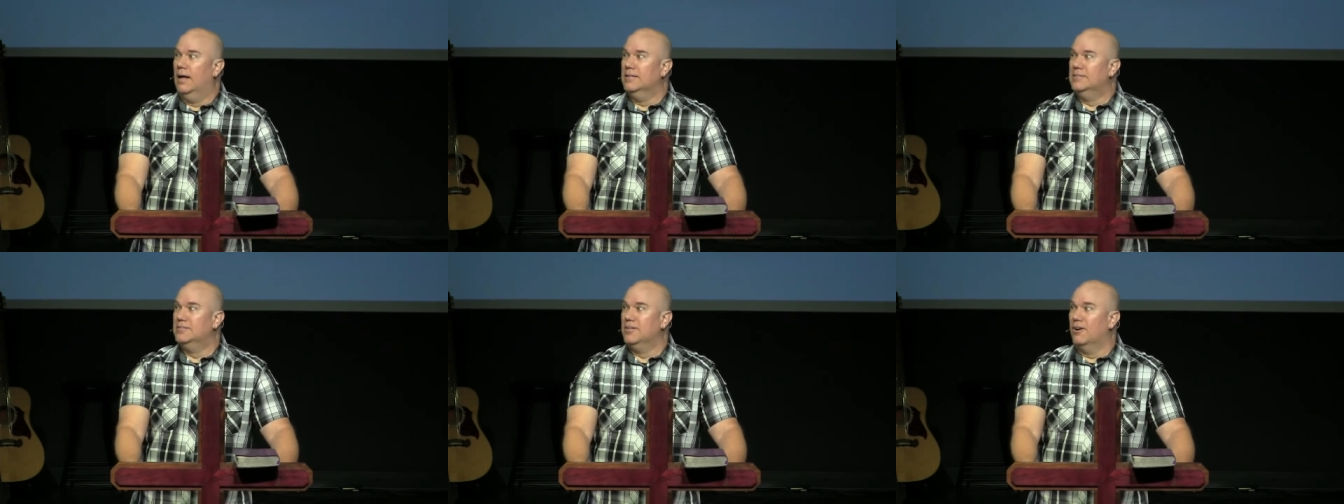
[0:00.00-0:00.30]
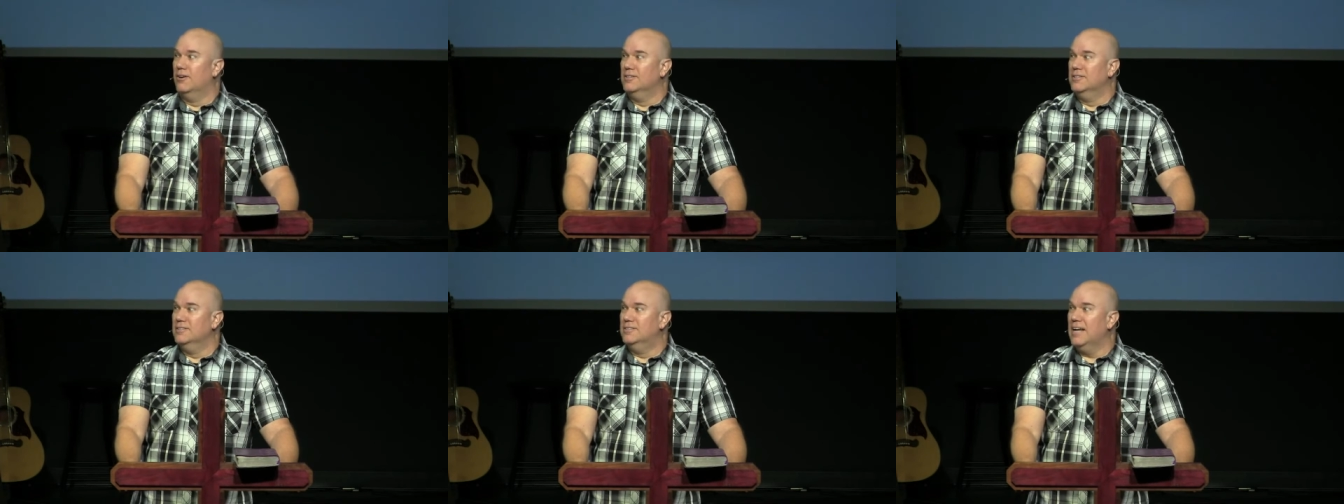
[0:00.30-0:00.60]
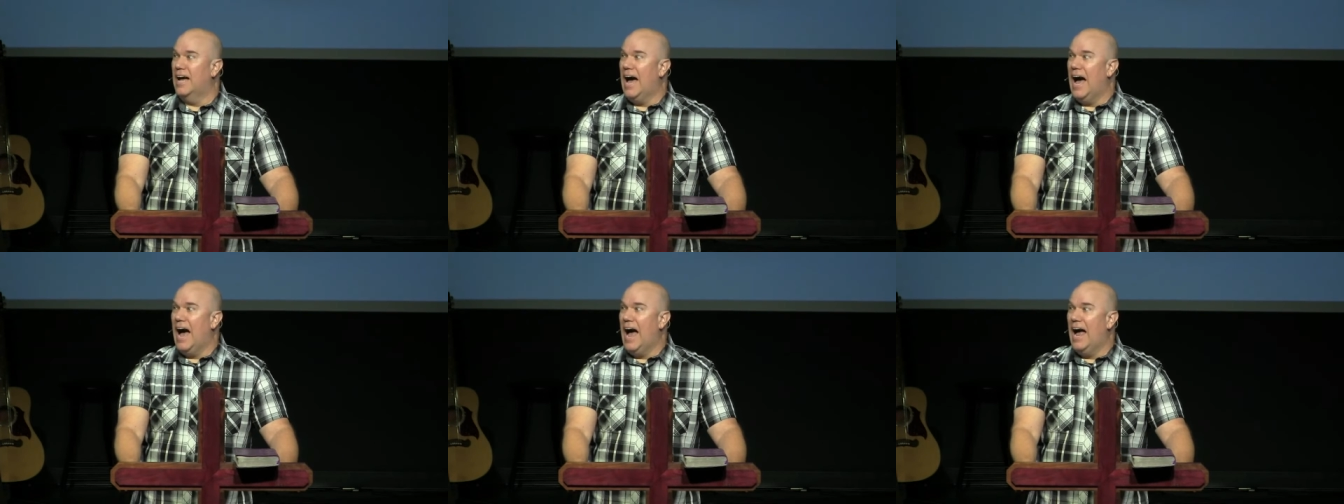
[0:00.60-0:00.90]
As
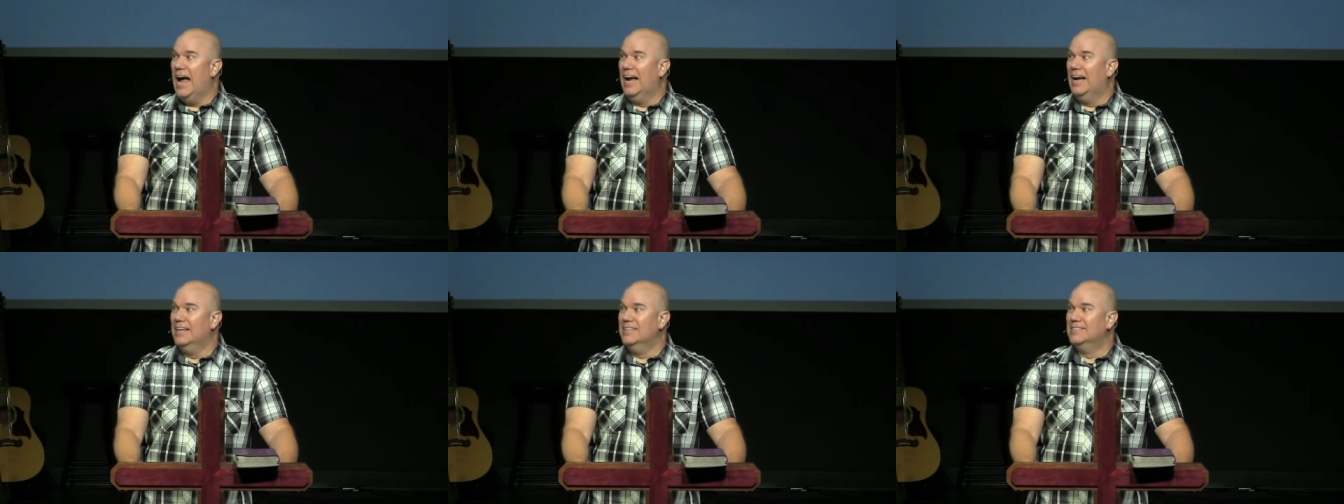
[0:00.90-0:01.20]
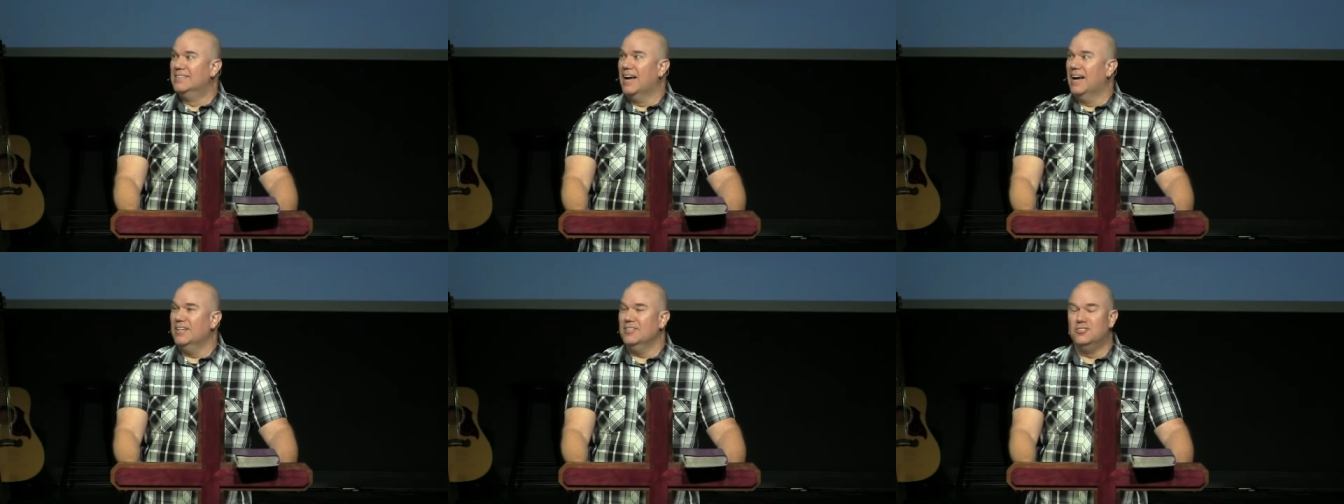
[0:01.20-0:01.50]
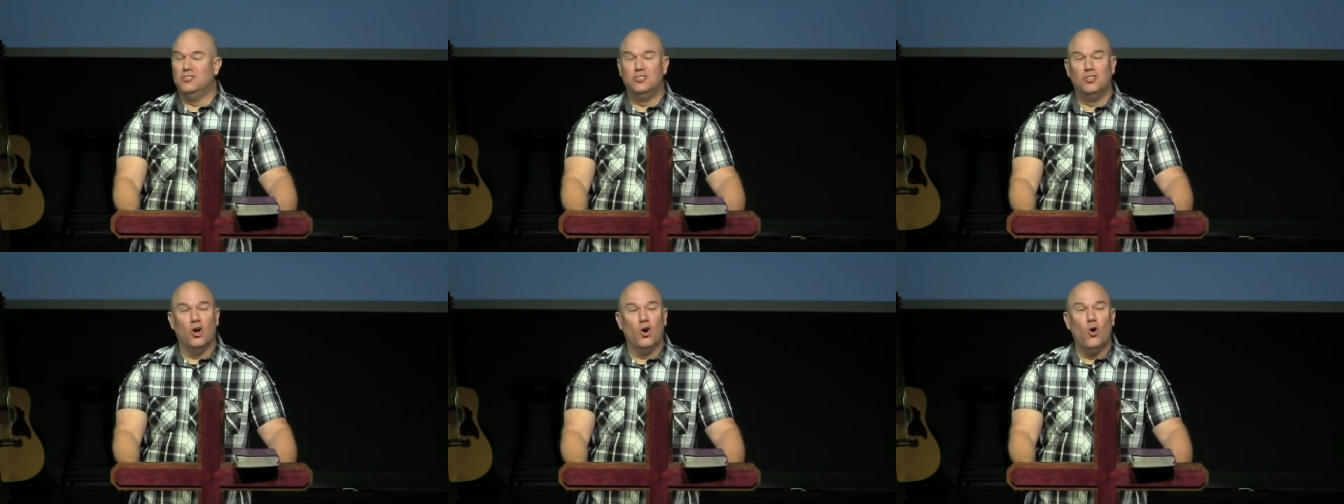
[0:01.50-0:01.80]
Sergeant's eyes
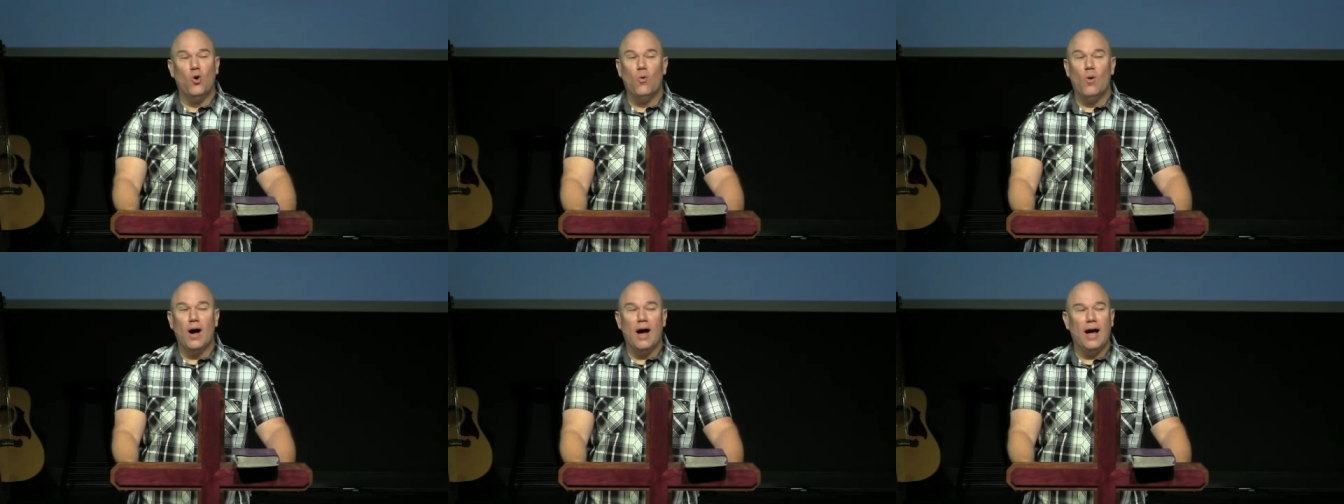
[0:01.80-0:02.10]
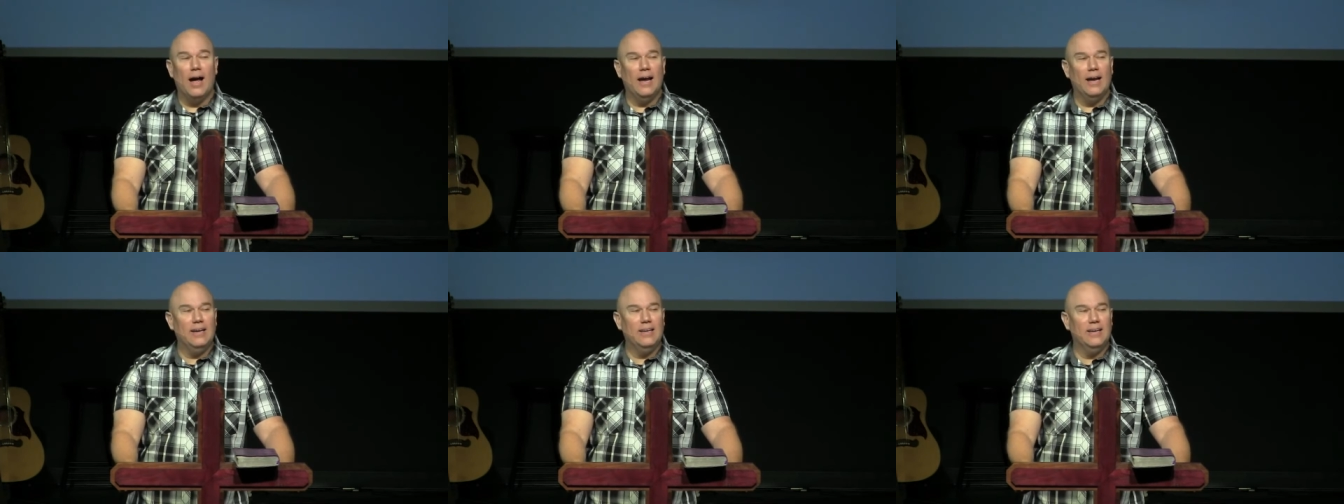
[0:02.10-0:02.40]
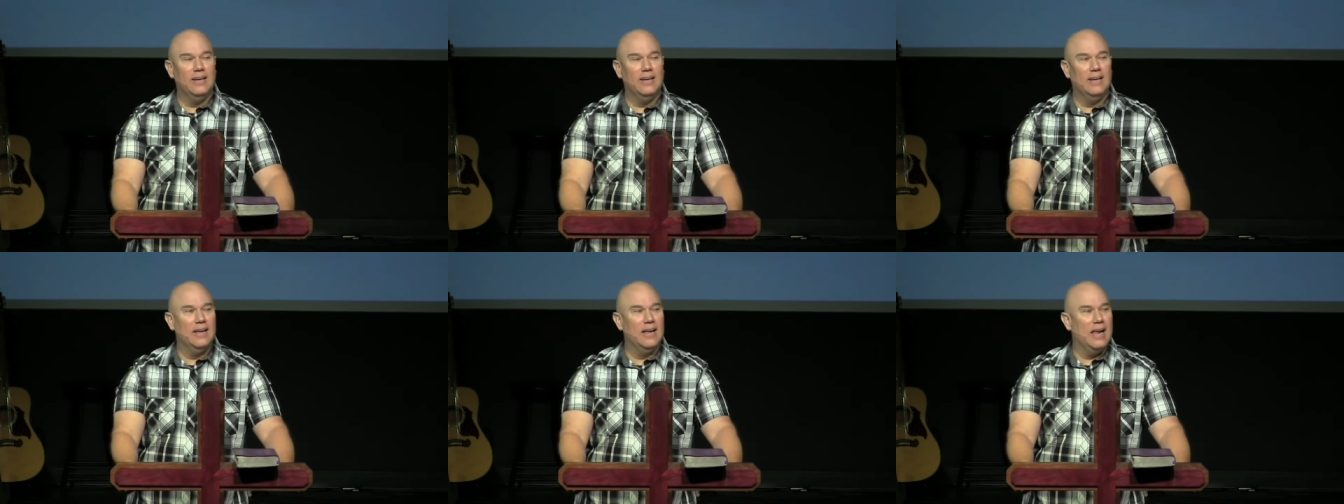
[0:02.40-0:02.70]
got so
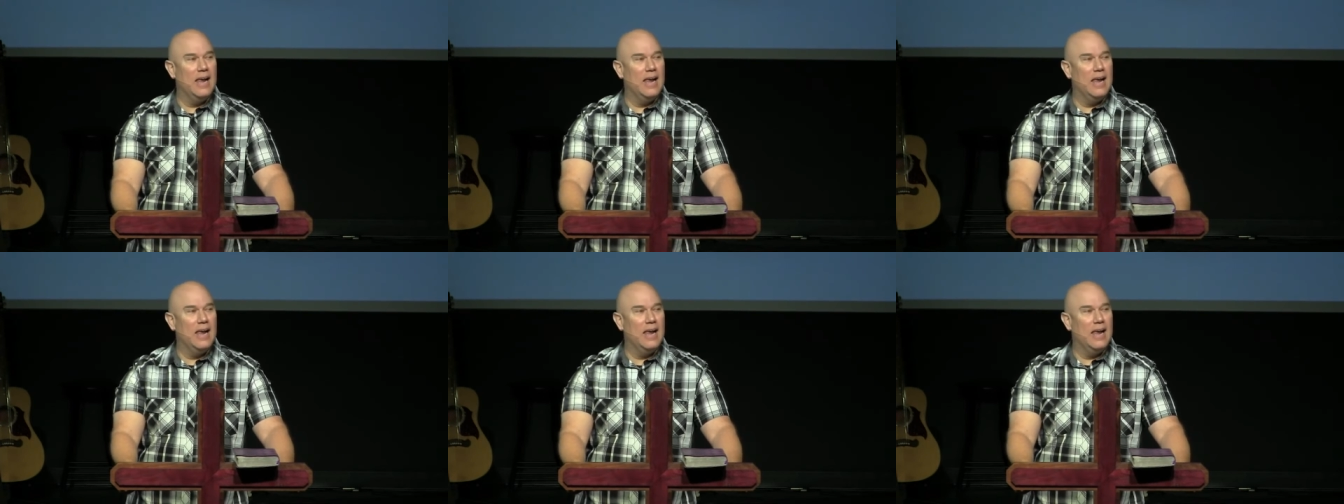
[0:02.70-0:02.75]
wide,